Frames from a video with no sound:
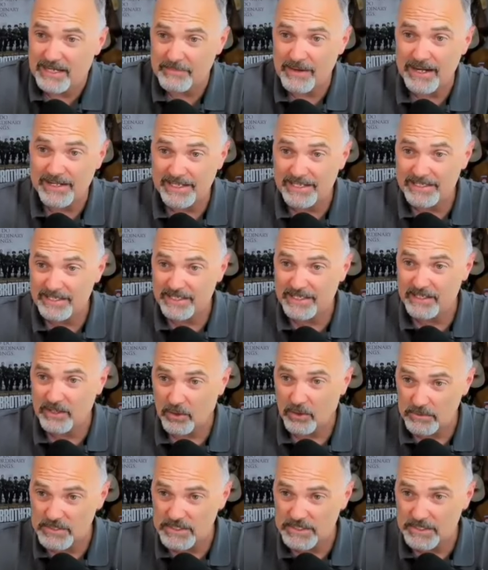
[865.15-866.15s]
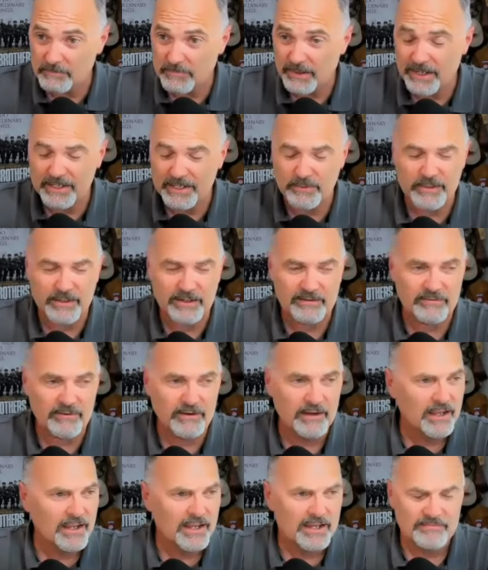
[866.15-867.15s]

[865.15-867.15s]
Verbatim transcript: I might need to get a hold of somebody, whatever.